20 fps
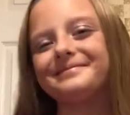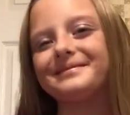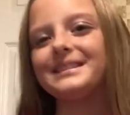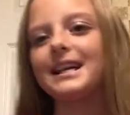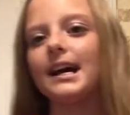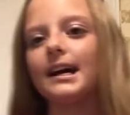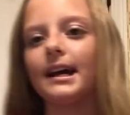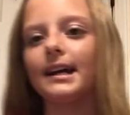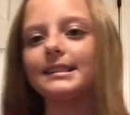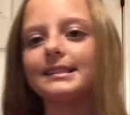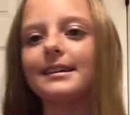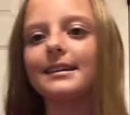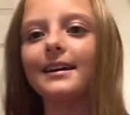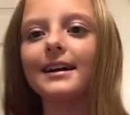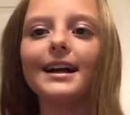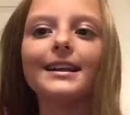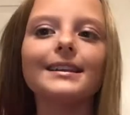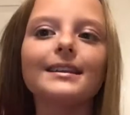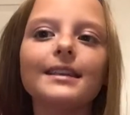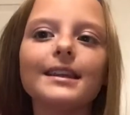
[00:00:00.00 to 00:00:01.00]
Okay, so I
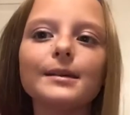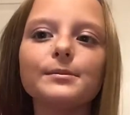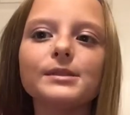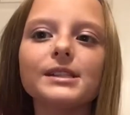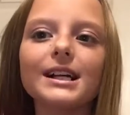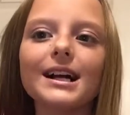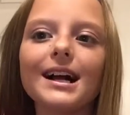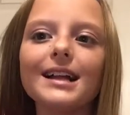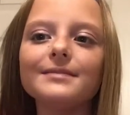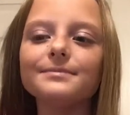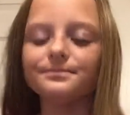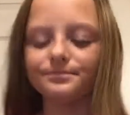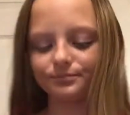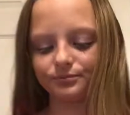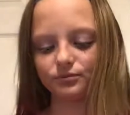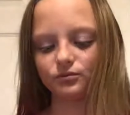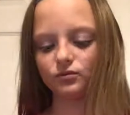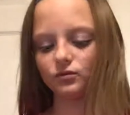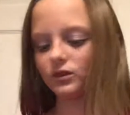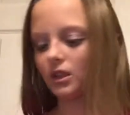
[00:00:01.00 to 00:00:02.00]
got the lipstick on.
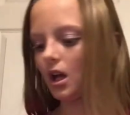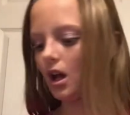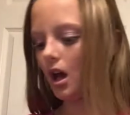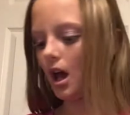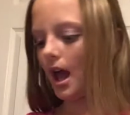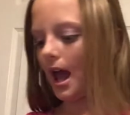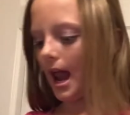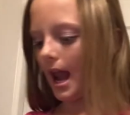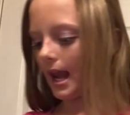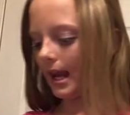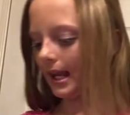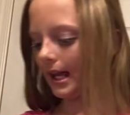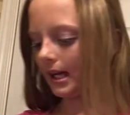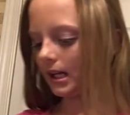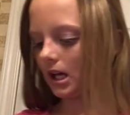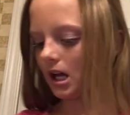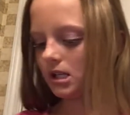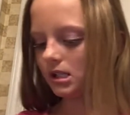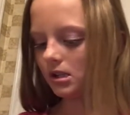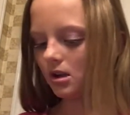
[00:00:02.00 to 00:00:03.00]
Like
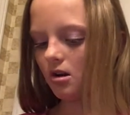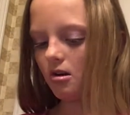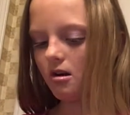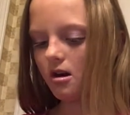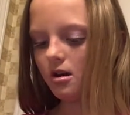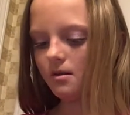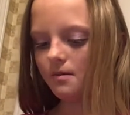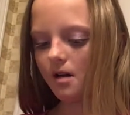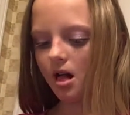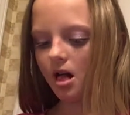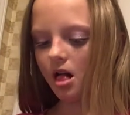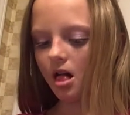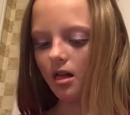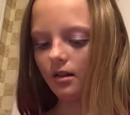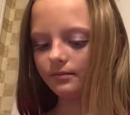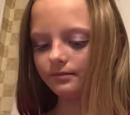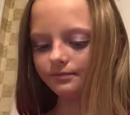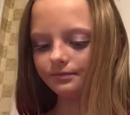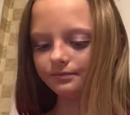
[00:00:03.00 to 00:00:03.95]
adorable.